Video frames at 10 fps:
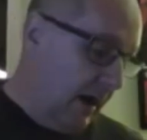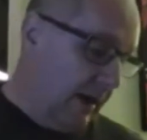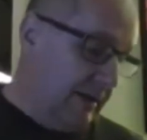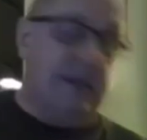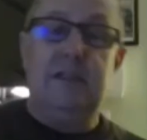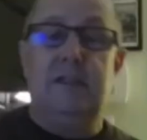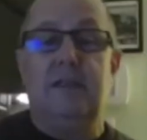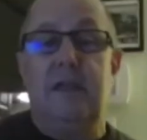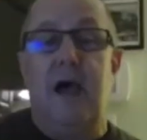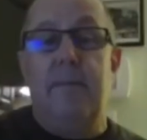This
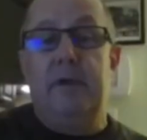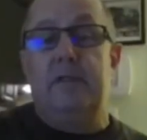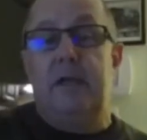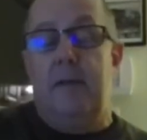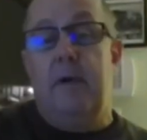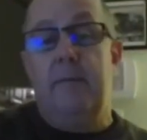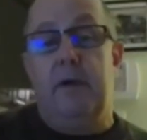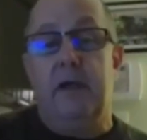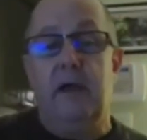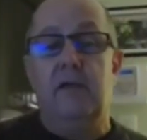topic's come up
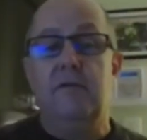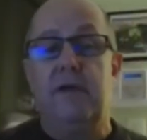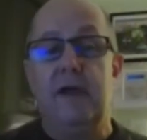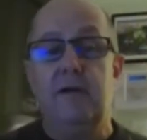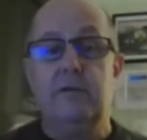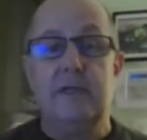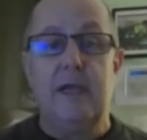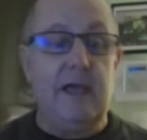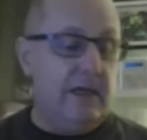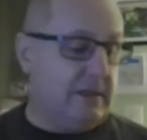on other vinyl
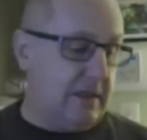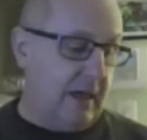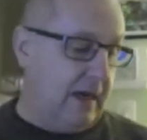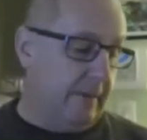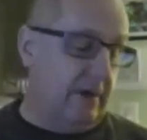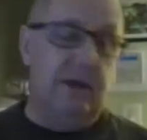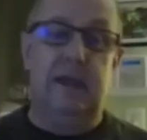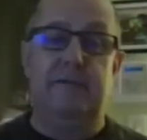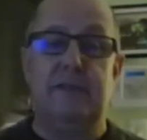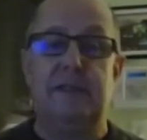tags, and I'm going to
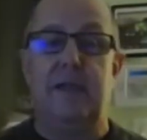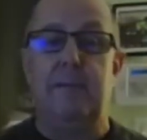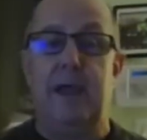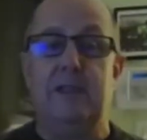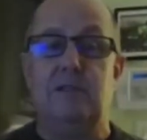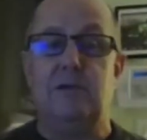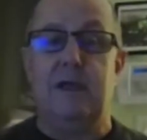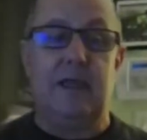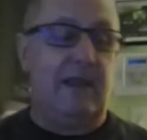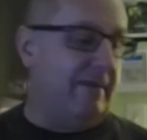give the same answer
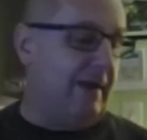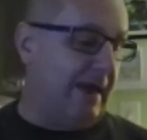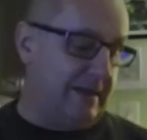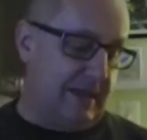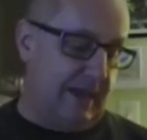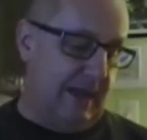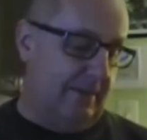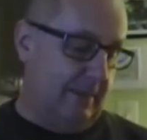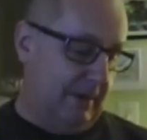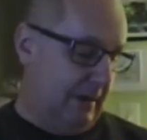I gave last
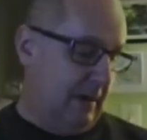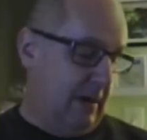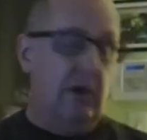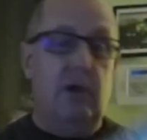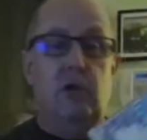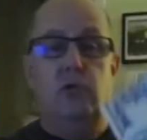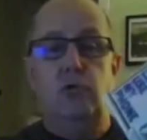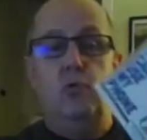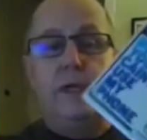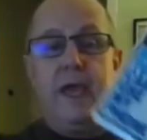time.
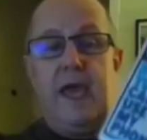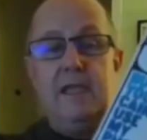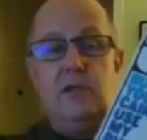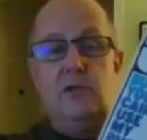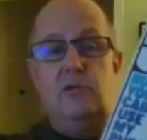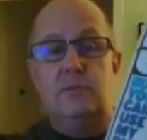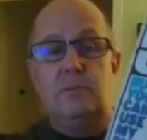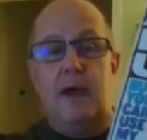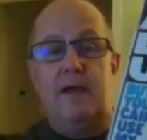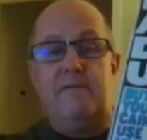You Can't Use
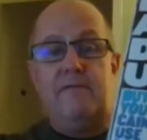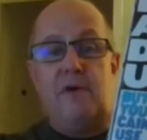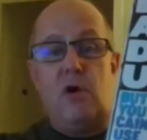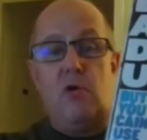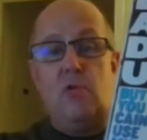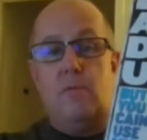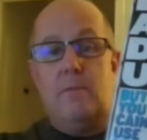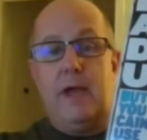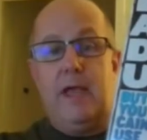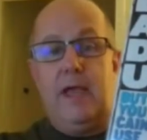My Phone
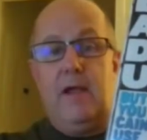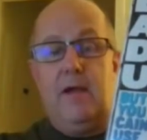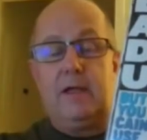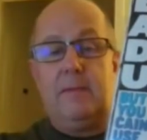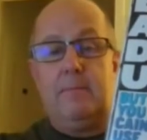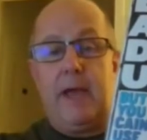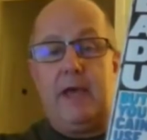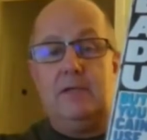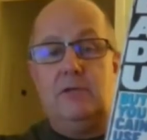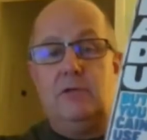by Erykah
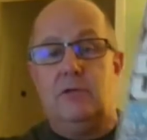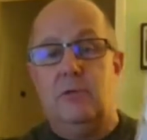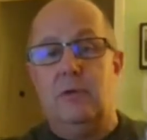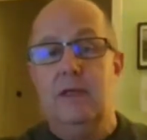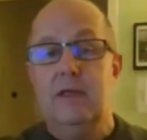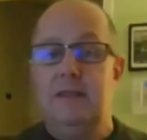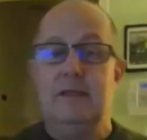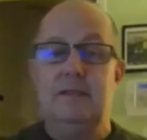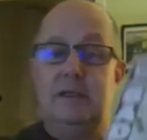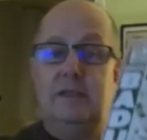Badu.
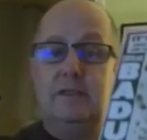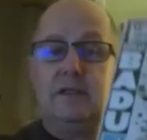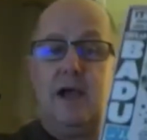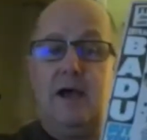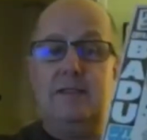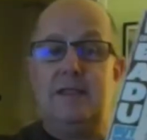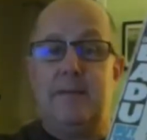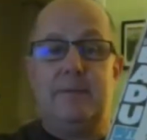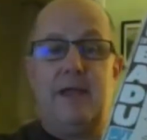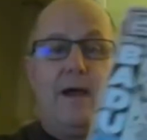This is a
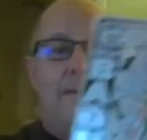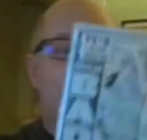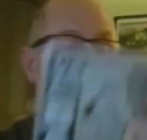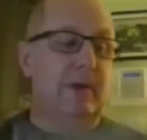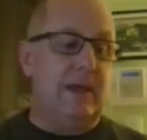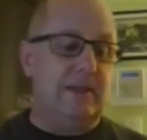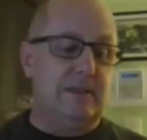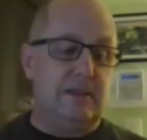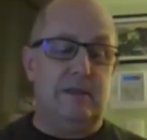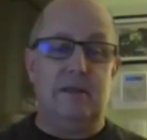concept album.
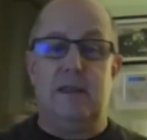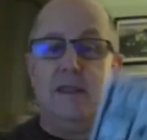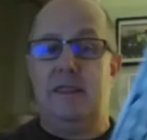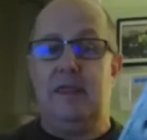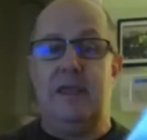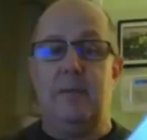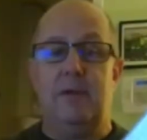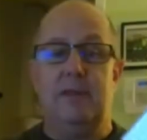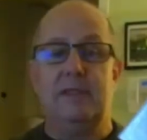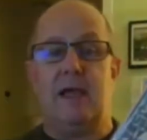It's the theme
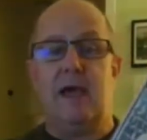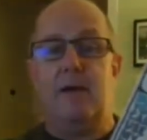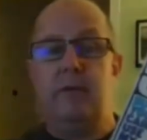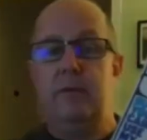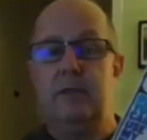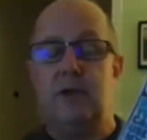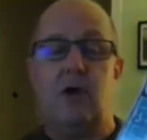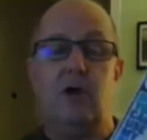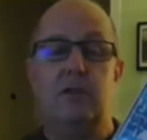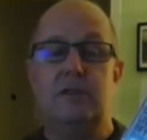on this album is
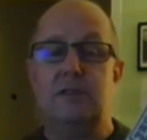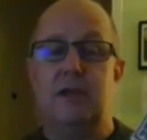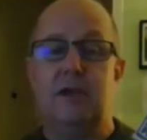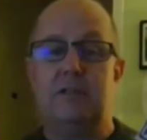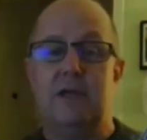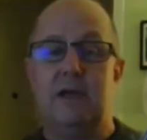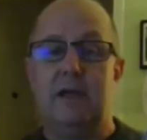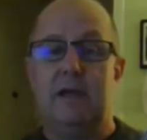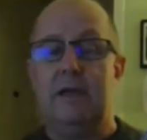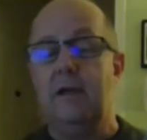all the songs on
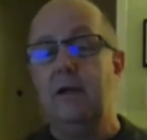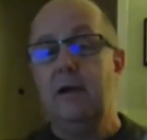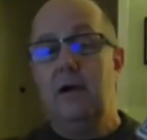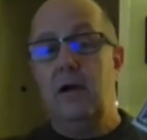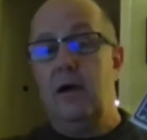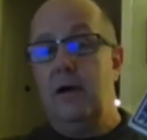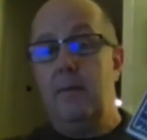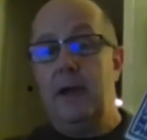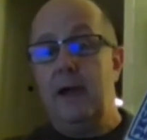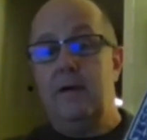it are
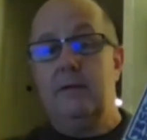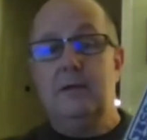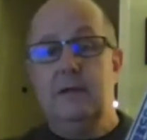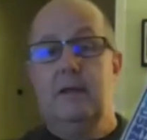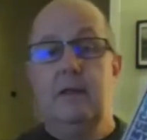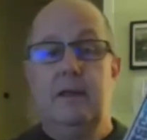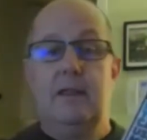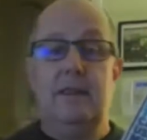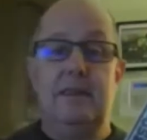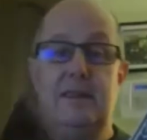about
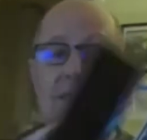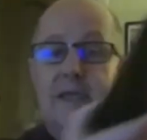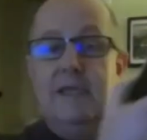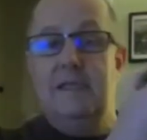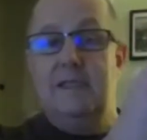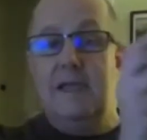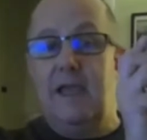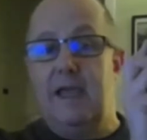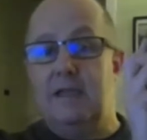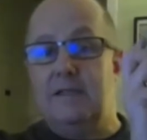these
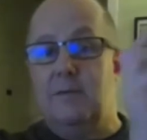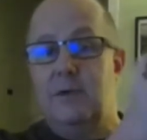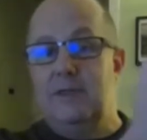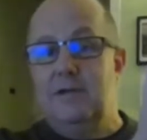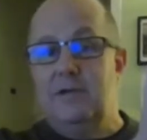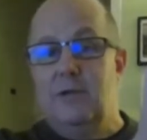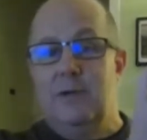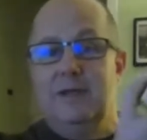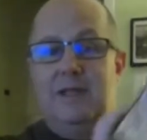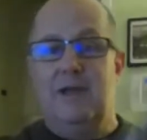things and what they're
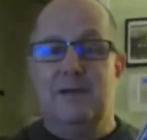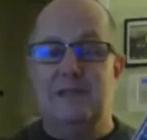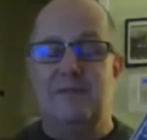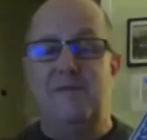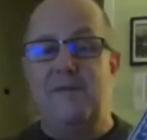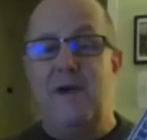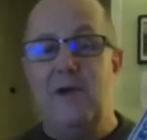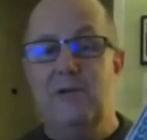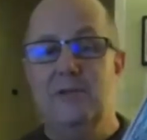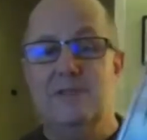doing to us.
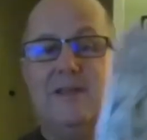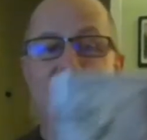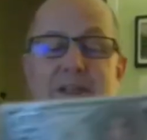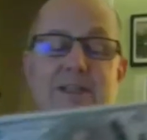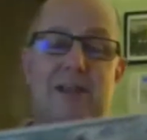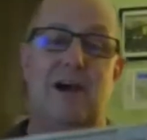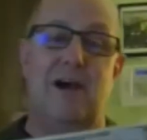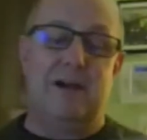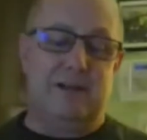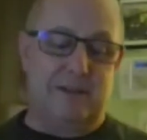Phones. Every
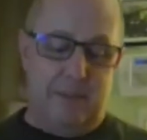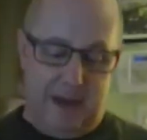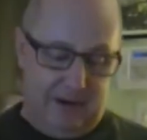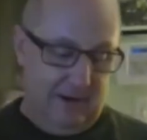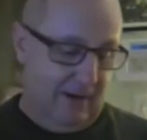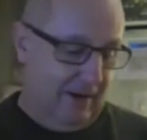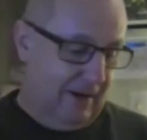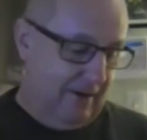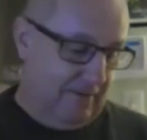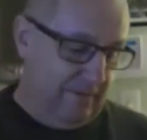song is about
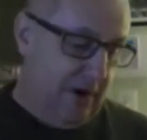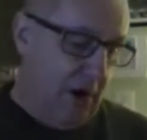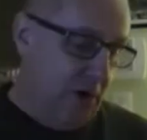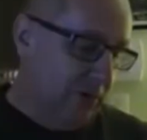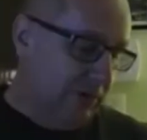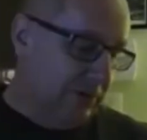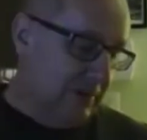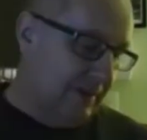phones,